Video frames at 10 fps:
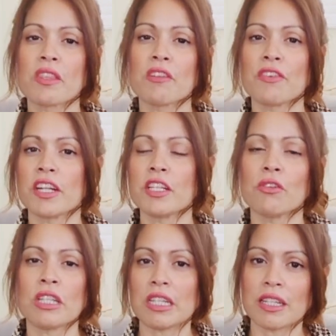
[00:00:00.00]
they're very
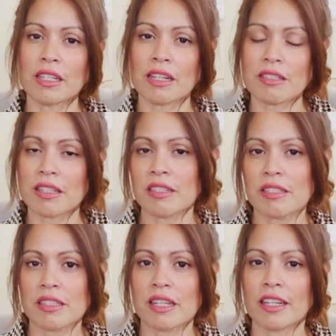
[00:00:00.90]
unique in that
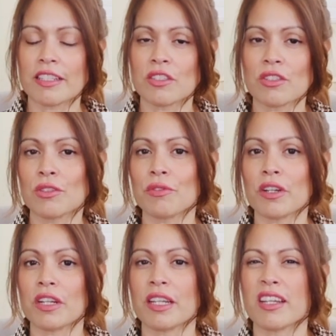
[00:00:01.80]
sense. They like to do
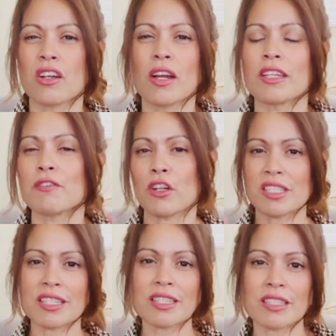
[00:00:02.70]
very like kind of
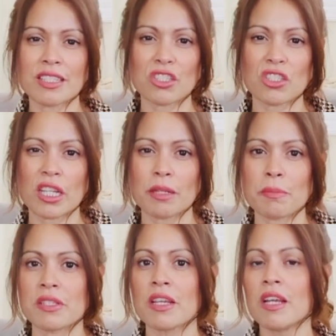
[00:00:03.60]
artistic
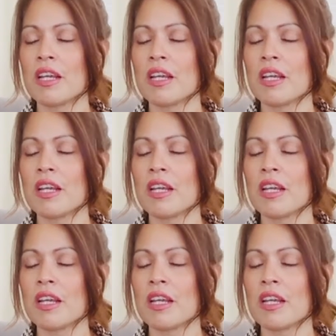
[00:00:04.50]
shapes.